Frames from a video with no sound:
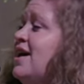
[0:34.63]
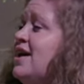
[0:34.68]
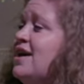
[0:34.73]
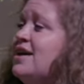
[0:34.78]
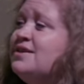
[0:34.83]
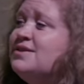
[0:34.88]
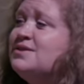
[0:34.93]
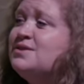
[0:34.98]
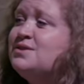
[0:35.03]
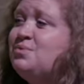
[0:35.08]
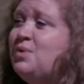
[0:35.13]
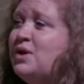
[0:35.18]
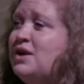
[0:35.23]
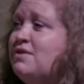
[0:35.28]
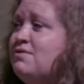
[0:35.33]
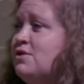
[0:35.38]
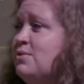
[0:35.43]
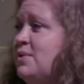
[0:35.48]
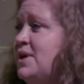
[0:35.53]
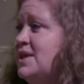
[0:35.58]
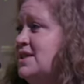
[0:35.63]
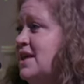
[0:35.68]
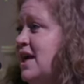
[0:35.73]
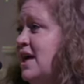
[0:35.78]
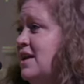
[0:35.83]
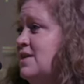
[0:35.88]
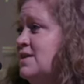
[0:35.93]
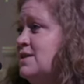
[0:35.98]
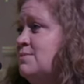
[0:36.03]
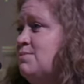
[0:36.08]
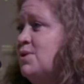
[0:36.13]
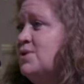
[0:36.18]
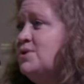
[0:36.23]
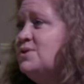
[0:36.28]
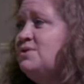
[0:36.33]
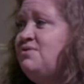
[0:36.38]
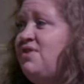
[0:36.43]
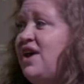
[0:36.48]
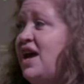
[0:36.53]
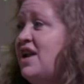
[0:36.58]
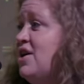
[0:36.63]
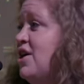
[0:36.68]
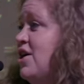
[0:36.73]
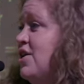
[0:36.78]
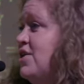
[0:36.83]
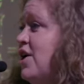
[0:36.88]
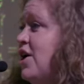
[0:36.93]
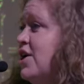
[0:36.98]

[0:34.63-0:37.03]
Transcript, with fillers: is one of Louisiana's most vanguard